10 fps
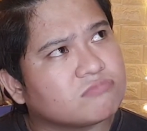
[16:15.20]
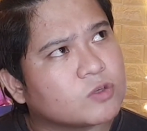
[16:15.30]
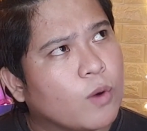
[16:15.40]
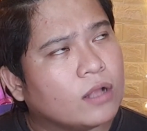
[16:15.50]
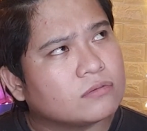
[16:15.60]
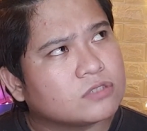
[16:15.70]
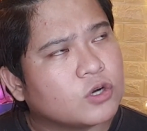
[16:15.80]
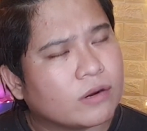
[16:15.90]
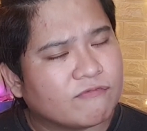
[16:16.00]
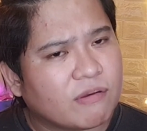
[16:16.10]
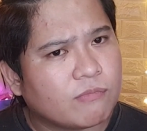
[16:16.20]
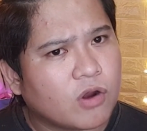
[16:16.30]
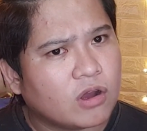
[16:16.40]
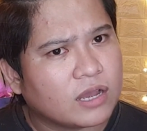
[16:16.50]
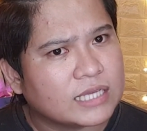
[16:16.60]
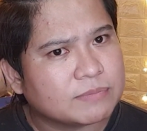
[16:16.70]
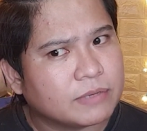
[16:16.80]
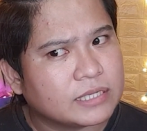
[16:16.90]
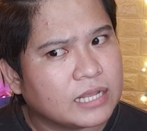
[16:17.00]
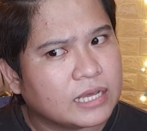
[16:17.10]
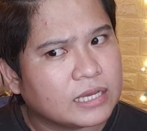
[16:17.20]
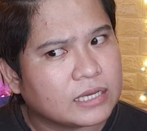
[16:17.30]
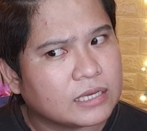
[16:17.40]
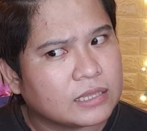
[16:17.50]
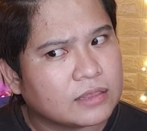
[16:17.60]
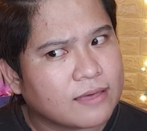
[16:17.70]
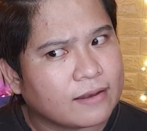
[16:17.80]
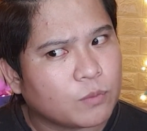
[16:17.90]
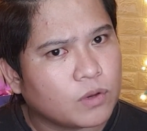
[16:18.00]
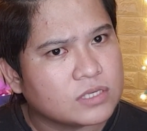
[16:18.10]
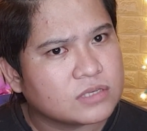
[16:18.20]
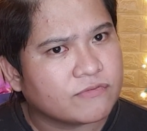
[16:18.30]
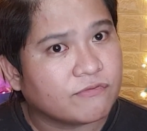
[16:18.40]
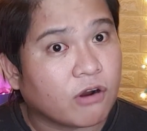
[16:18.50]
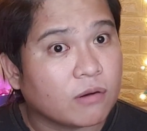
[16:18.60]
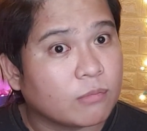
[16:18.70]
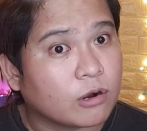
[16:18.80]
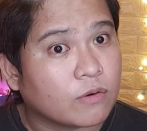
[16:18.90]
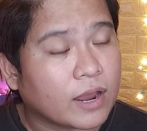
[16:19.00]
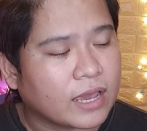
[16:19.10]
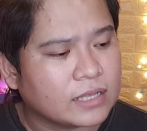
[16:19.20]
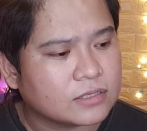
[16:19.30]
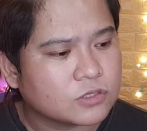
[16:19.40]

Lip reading: well, correct if I'm wrong, guys, but like that was a farmer, right?